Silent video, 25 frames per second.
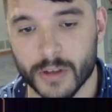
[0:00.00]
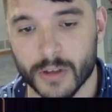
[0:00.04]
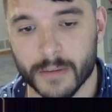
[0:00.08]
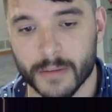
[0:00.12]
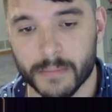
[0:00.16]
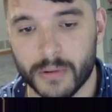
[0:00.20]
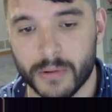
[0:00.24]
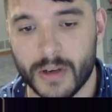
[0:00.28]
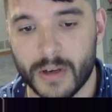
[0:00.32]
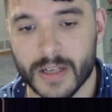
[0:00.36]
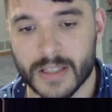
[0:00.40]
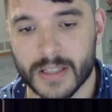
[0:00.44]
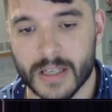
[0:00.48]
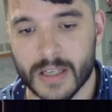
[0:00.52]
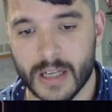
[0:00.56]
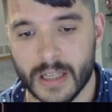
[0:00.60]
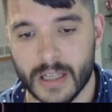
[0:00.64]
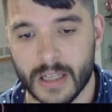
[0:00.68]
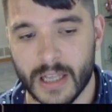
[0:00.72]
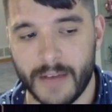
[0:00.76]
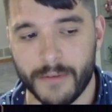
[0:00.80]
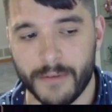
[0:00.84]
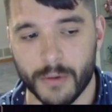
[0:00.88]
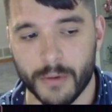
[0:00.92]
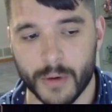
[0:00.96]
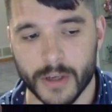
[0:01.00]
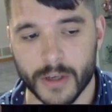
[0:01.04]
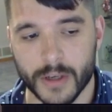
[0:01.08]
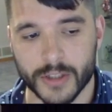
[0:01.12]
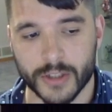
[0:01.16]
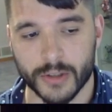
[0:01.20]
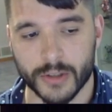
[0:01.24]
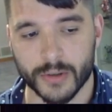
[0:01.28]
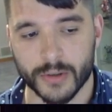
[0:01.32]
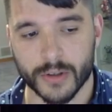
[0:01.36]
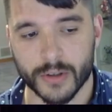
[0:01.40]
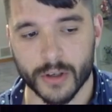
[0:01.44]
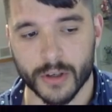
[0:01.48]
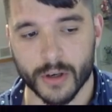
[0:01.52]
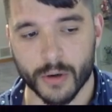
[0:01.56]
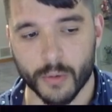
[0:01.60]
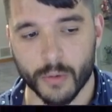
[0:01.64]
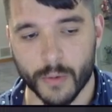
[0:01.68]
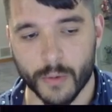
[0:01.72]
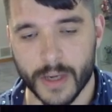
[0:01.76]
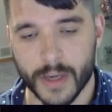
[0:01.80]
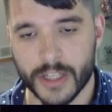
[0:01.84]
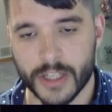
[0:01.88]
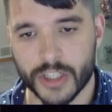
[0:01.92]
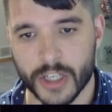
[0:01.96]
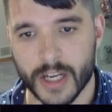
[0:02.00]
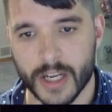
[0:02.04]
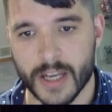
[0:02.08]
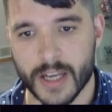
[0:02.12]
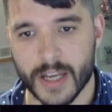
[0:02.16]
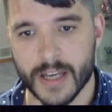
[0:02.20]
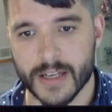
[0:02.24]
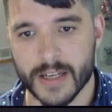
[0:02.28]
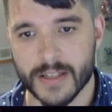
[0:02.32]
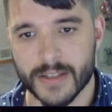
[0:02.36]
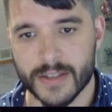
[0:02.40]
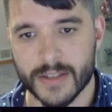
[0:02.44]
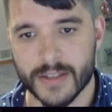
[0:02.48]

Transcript: plus a level 1 tuner, which is